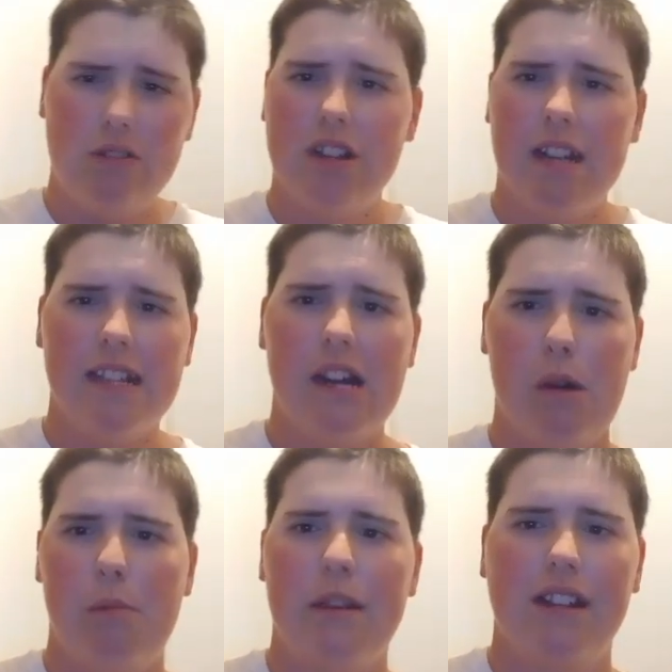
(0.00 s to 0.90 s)
go check that
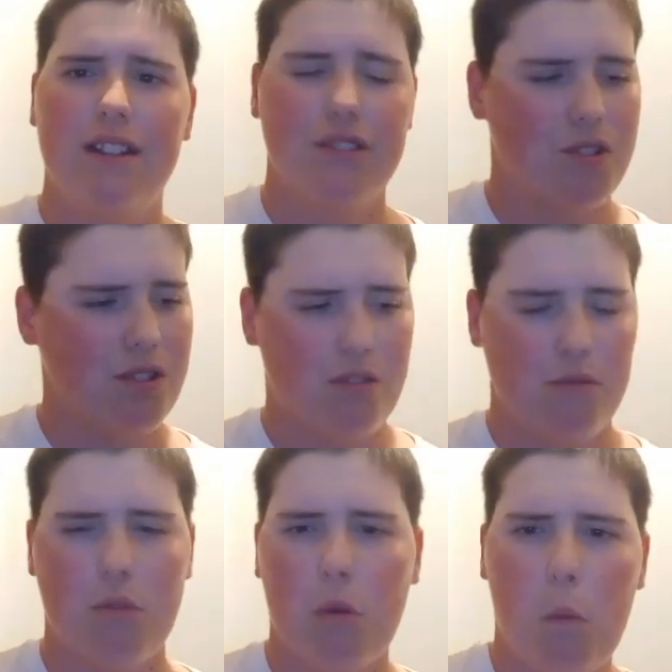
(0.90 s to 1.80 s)
out, because
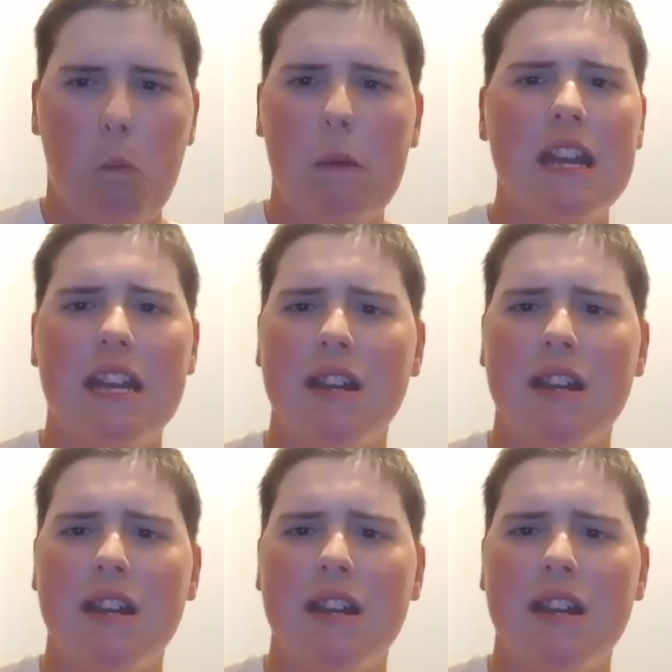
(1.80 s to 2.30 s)
me